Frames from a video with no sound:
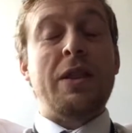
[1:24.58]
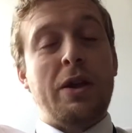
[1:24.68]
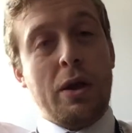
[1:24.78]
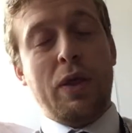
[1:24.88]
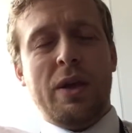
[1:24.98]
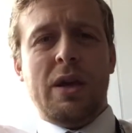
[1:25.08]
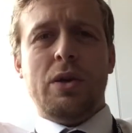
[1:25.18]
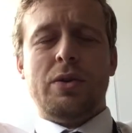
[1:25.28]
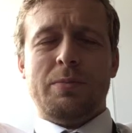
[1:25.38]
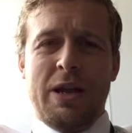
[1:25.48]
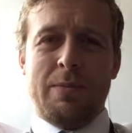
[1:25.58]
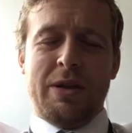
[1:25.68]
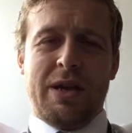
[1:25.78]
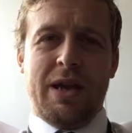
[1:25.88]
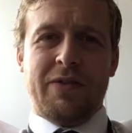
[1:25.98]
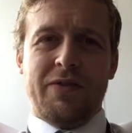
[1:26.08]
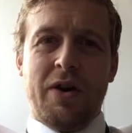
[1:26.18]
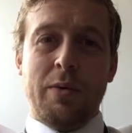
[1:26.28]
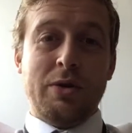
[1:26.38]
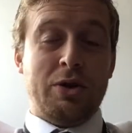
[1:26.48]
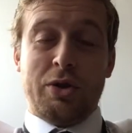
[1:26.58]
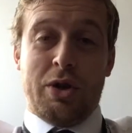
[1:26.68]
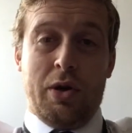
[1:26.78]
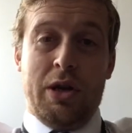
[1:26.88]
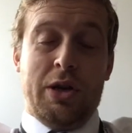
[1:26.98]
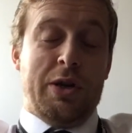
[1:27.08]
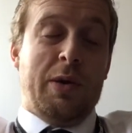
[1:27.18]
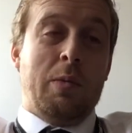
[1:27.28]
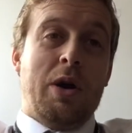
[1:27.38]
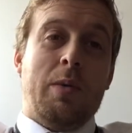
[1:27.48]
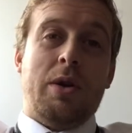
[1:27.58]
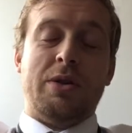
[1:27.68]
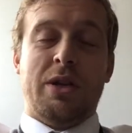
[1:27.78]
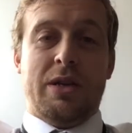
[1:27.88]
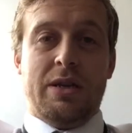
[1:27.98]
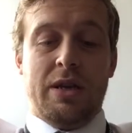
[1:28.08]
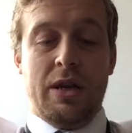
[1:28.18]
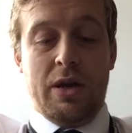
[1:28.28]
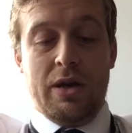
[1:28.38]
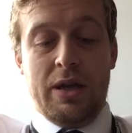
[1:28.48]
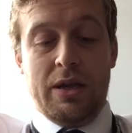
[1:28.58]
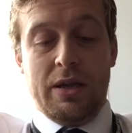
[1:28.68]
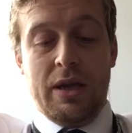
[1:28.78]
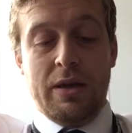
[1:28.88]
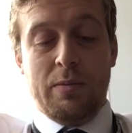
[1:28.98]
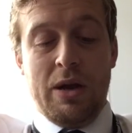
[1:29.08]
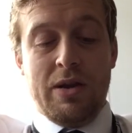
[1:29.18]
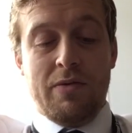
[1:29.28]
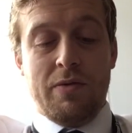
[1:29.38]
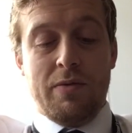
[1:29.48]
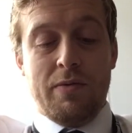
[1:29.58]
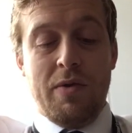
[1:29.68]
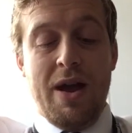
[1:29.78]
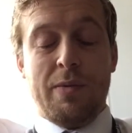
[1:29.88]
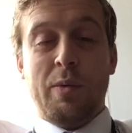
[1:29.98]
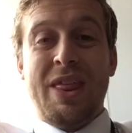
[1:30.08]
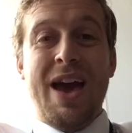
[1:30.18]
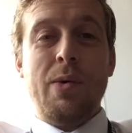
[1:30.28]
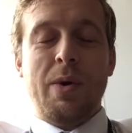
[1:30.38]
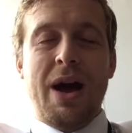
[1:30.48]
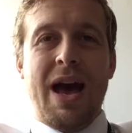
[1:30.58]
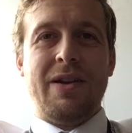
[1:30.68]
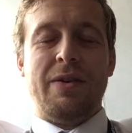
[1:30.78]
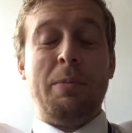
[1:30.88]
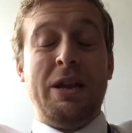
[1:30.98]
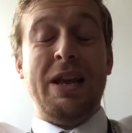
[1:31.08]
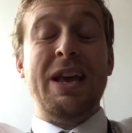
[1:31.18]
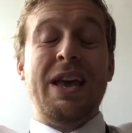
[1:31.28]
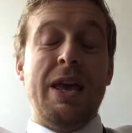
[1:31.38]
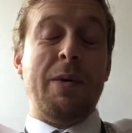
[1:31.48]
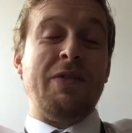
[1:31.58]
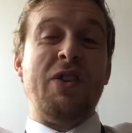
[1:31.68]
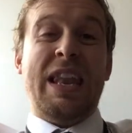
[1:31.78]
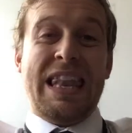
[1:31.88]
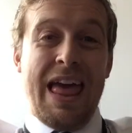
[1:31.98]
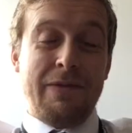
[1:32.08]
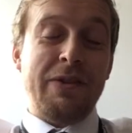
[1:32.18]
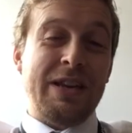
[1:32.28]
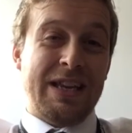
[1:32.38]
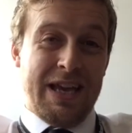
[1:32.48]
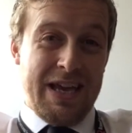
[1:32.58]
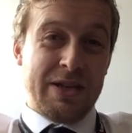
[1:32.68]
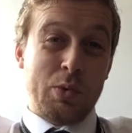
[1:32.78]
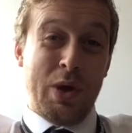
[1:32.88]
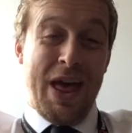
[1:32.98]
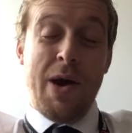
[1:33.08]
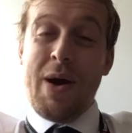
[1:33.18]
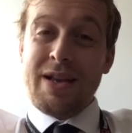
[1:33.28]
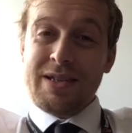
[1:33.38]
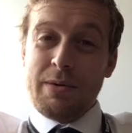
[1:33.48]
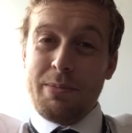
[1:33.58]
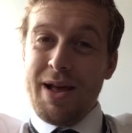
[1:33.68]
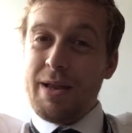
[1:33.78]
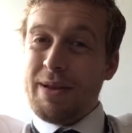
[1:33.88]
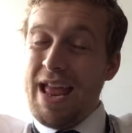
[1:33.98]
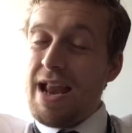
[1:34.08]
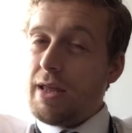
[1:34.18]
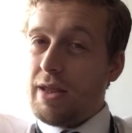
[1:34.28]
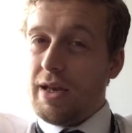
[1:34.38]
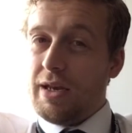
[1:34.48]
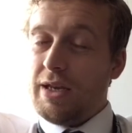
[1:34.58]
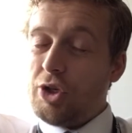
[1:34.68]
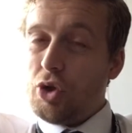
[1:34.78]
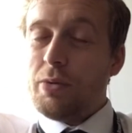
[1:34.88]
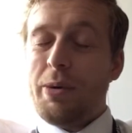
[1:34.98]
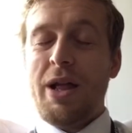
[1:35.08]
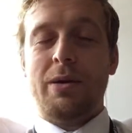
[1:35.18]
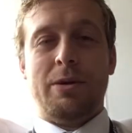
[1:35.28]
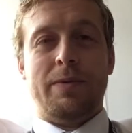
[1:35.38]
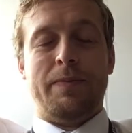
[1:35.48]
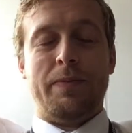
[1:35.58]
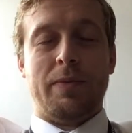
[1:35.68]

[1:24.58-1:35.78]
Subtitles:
The other thing you could blame the king for was just going and doing what he wanted. You know, he went round without, he went for 11 years without asking Parliament anything. He shut Parliament.